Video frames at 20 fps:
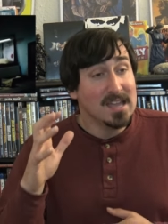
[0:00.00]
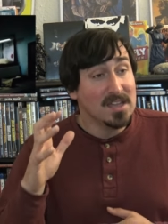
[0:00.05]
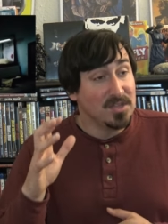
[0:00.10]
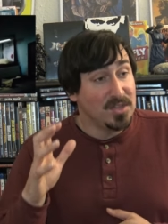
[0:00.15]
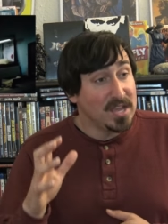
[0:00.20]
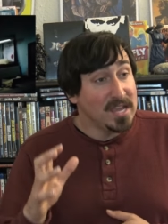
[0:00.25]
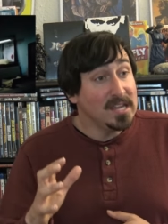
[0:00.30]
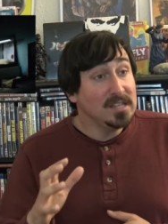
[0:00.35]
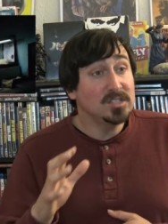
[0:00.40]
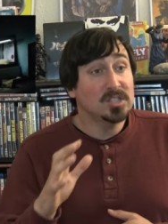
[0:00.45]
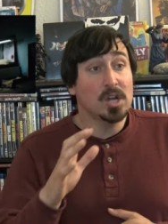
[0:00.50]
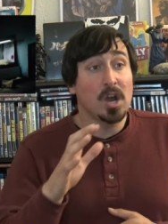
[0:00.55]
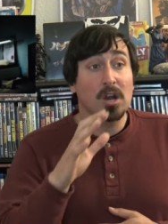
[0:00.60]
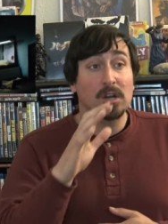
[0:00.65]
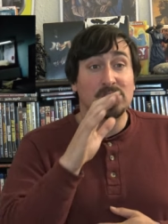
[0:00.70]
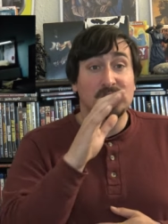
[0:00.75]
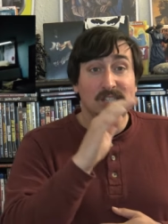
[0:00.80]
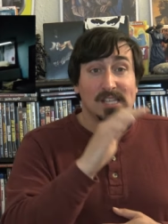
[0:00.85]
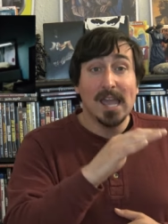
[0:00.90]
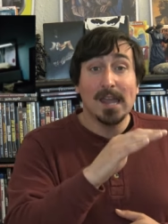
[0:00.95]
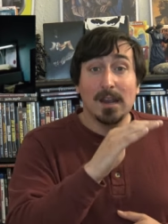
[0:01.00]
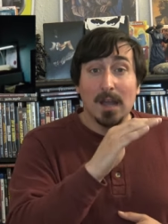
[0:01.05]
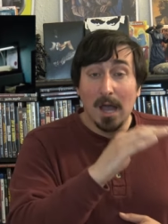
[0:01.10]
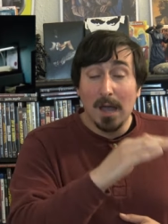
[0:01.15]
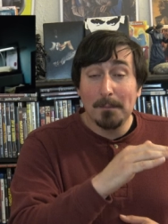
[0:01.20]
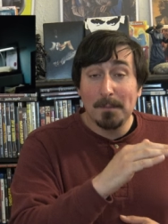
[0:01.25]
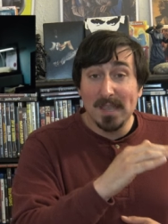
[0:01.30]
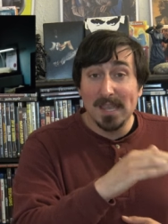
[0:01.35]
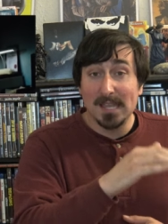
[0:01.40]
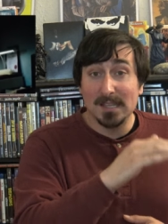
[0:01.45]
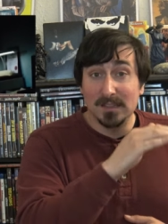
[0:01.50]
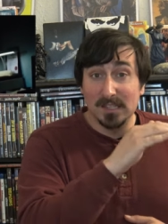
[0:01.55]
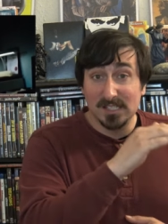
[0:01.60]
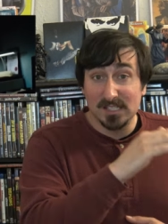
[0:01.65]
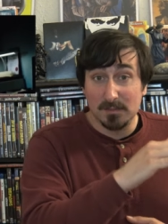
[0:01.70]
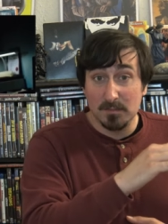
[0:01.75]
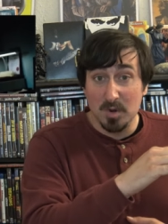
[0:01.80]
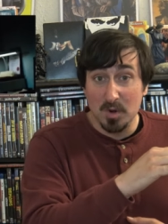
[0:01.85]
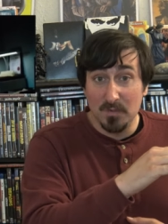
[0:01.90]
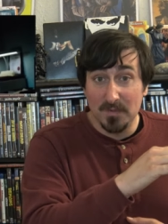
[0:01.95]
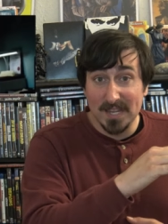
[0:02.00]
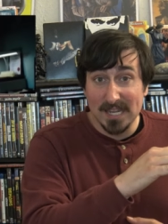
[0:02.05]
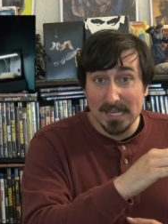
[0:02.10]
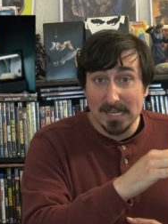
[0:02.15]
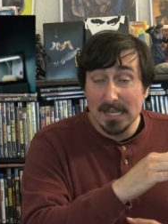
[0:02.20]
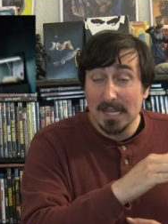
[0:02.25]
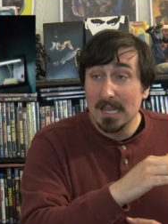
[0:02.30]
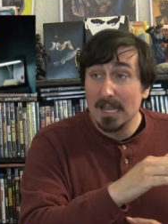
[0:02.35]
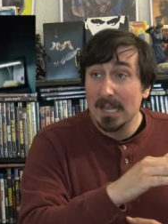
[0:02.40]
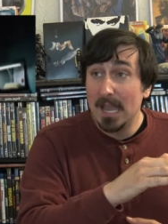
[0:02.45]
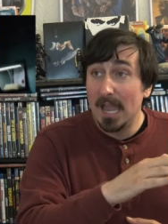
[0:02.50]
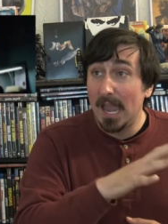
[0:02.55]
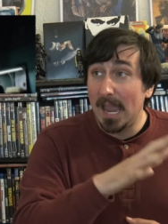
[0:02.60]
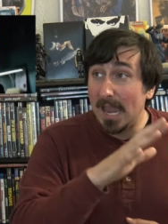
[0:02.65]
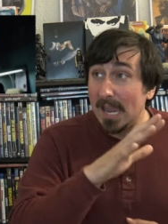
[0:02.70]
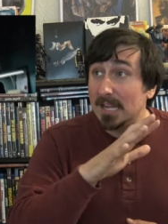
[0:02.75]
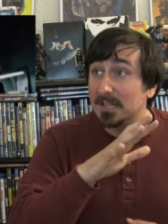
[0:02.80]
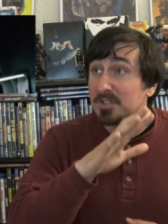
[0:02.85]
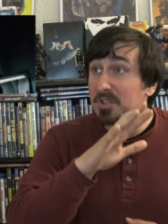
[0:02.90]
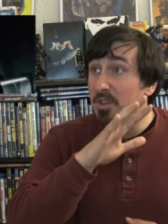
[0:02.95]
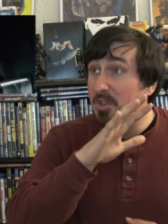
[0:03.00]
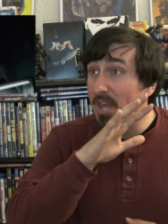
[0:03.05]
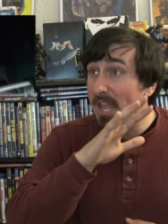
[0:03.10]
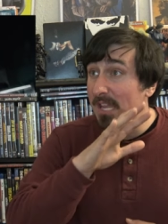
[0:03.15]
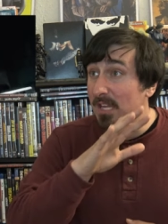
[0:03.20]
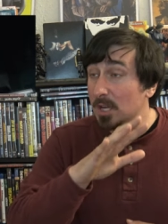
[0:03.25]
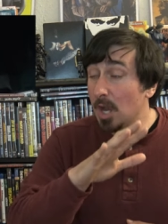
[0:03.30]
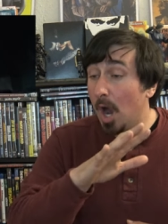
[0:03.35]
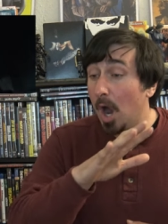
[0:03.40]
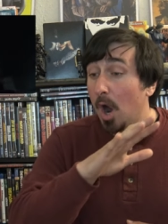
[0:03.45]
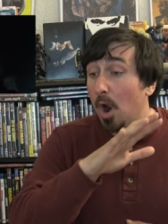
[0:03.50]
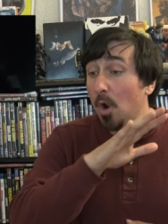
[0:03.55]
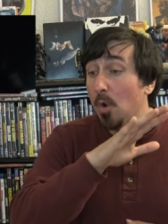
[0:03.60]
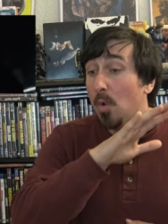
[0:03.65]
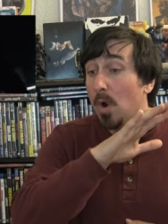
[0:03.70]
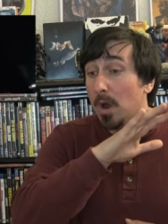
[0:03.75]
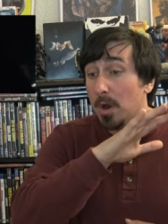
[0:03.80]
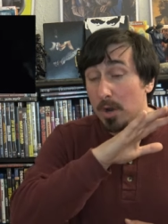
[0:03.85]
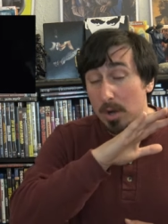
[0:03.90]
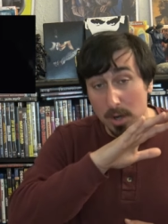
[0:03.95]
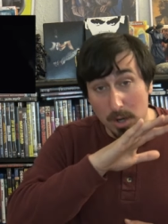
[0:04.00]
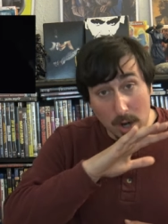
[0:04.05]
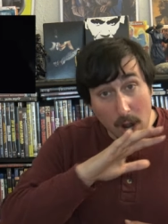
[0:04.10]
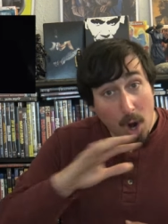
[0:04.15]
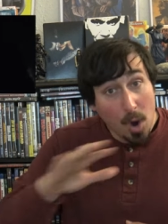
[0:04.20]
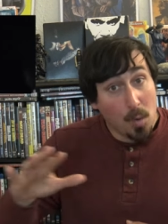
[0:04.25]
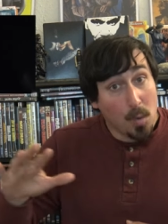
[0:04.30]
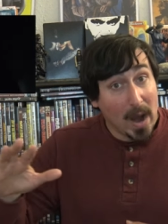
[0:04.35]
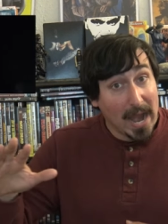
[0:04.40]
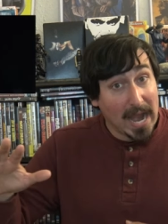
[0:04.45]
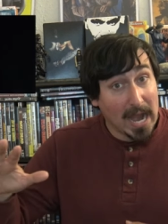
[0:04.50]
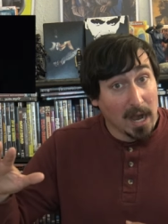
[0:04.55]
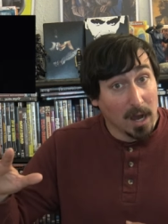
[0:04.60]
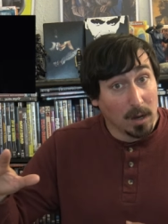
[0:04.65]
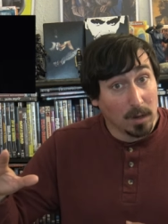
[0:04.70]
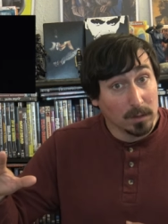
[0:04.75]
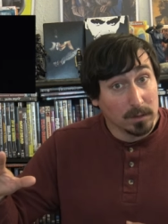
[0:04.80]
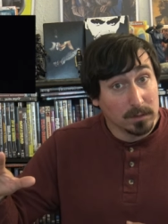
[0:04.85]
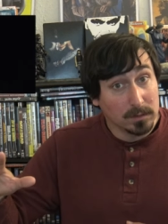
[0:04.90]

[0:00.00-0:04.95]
Things are set up in this movie, and they go nowhere.